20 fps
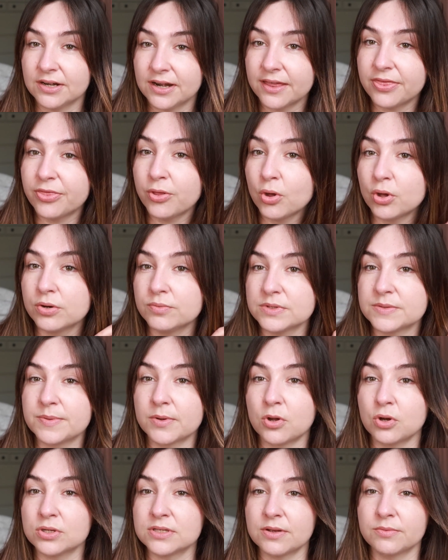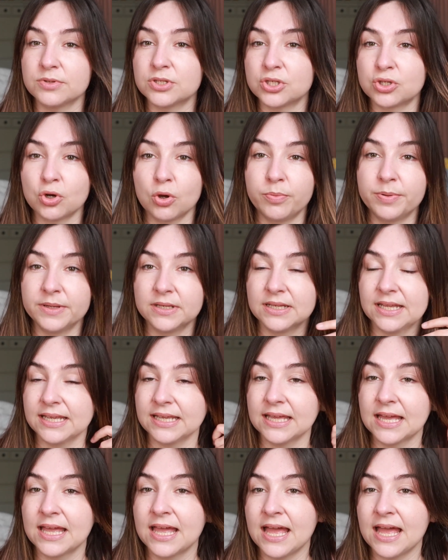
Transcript: And I thought it was because I was stopping, like,